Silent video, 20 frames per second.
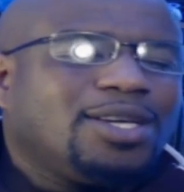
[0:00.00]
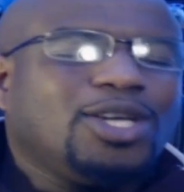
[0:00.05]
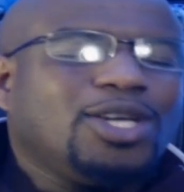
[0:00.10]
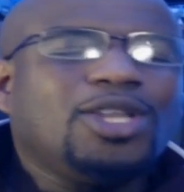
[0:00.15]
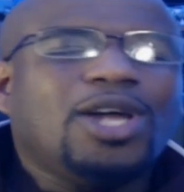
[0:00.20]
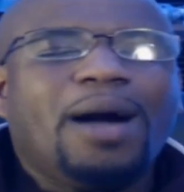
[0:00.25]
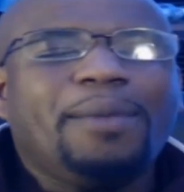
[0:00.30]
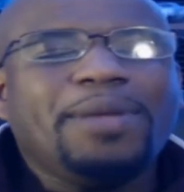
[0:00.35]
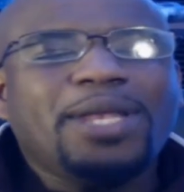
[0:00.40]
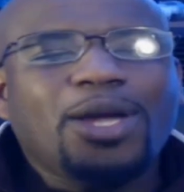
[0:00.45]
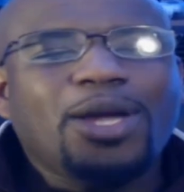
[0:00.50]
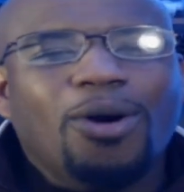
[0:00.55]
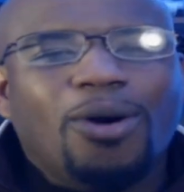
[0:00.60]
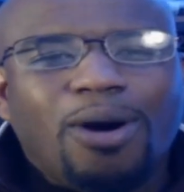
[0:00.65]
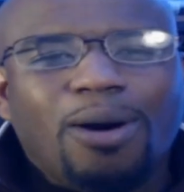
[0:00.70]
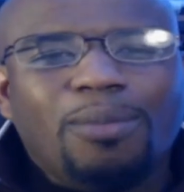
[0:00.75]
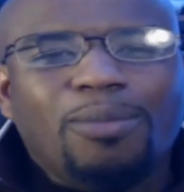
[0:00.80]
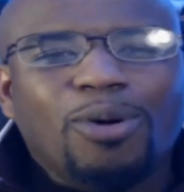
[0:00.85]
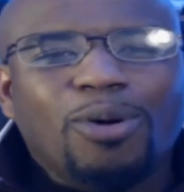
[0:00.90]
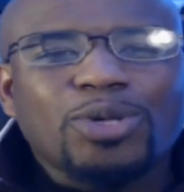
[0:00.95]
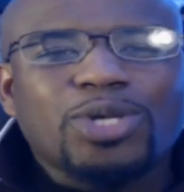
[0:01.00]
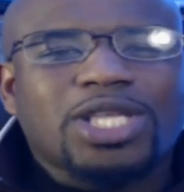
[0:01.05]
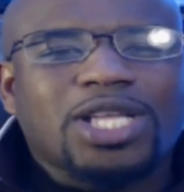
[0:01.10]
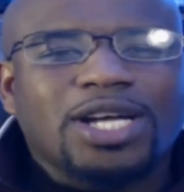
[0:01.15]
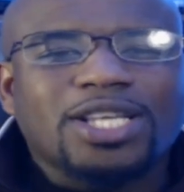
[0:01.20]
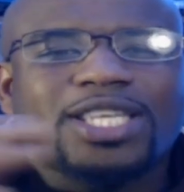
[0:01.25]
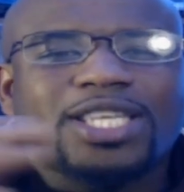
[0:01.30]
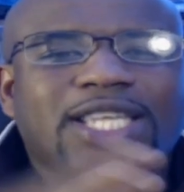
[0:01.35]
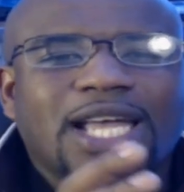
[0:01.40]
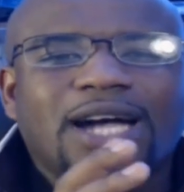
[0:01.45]
You know how many almost
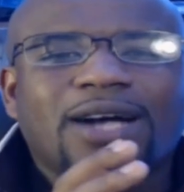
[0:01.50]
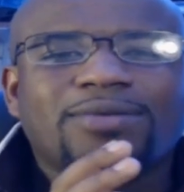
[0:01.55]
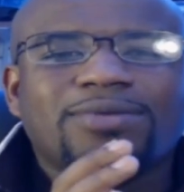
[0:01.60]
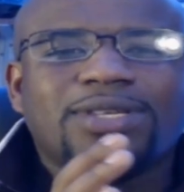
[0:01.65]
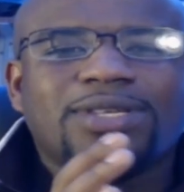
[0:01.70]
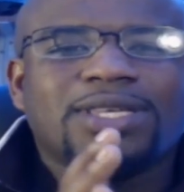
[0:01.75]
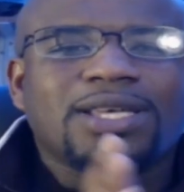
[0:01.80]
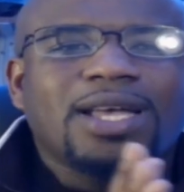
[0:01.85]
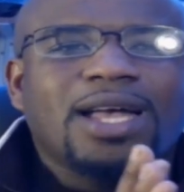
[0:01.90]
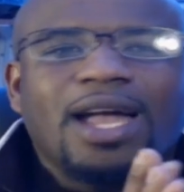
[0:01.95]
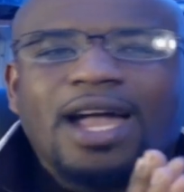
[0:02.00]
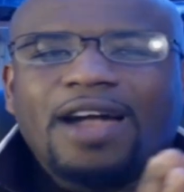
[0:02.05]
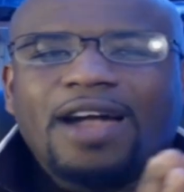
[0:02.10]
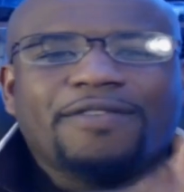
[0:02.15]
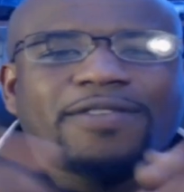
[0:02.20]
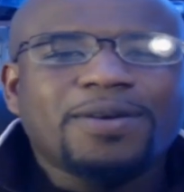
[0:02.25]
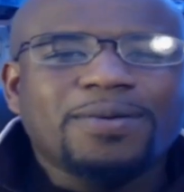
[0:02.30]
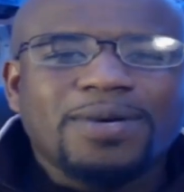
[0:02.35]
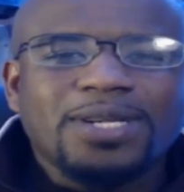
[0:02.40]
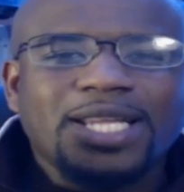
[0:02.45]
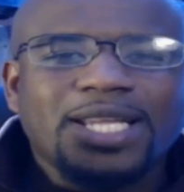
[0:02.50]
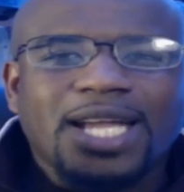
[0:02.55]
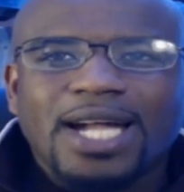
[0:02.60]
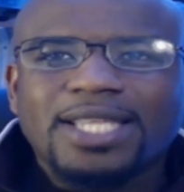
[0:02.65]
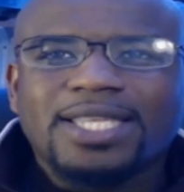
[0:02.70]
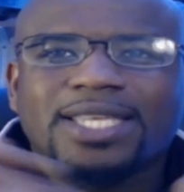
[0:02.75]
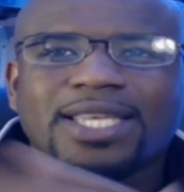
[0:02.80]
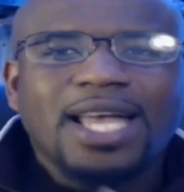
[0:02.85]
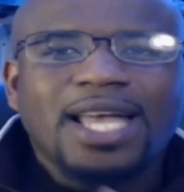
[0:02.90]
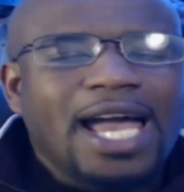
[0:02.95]
touchdowns everyone
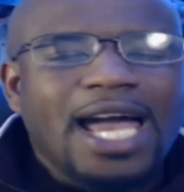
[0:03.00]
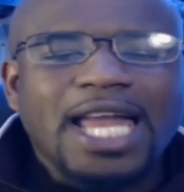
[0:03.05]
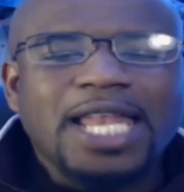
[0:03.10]
gets?